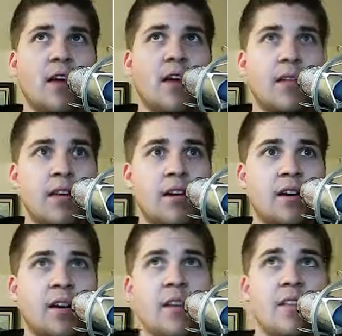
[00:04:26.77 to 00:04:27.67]

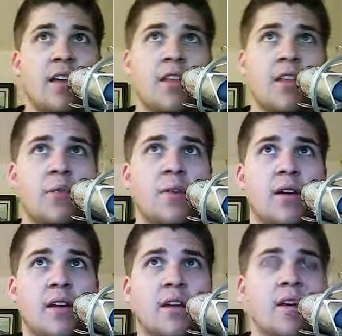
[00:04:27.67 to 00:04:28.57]
here and the other
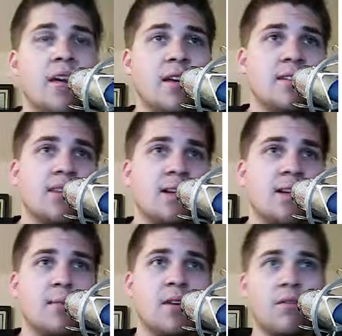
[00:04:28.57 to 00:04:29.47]
one is going to
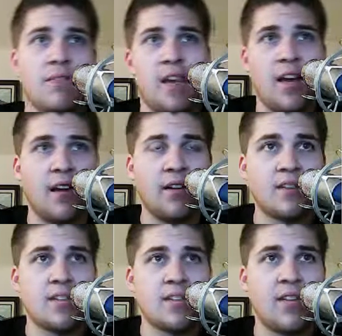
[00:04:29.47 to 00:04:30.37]
be over there,
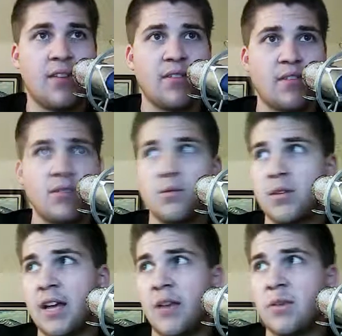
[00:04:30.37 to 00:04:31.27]
instead of having to do all
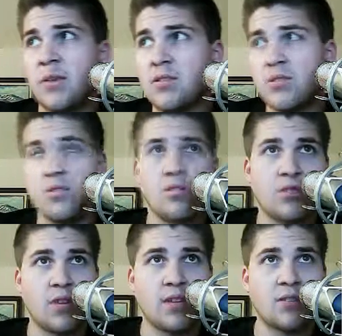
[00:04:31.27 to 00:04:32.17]
that, we just use our
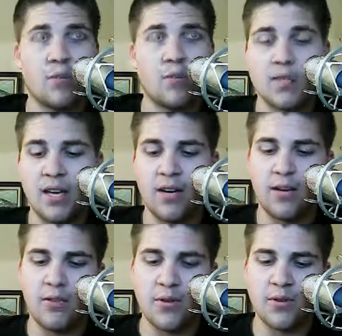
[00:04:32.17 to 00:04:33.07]
trick. So we take our
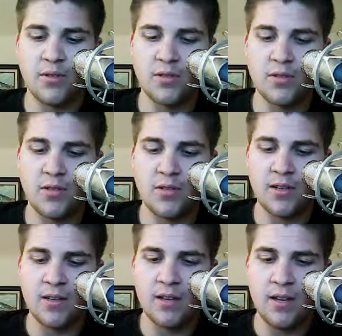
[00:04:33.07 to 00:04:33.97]
first
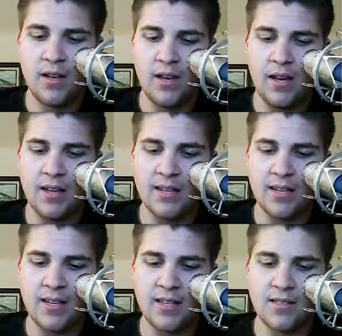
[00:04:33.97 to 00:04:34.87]
solution, and the
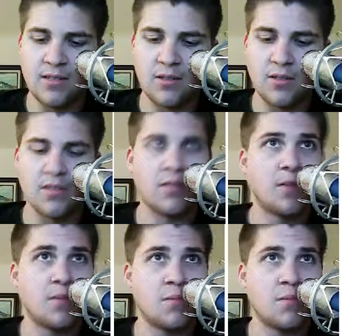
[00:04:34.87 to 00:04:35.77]
second solution is
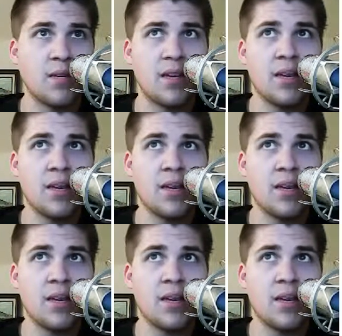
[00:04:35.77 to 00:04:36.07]
going to be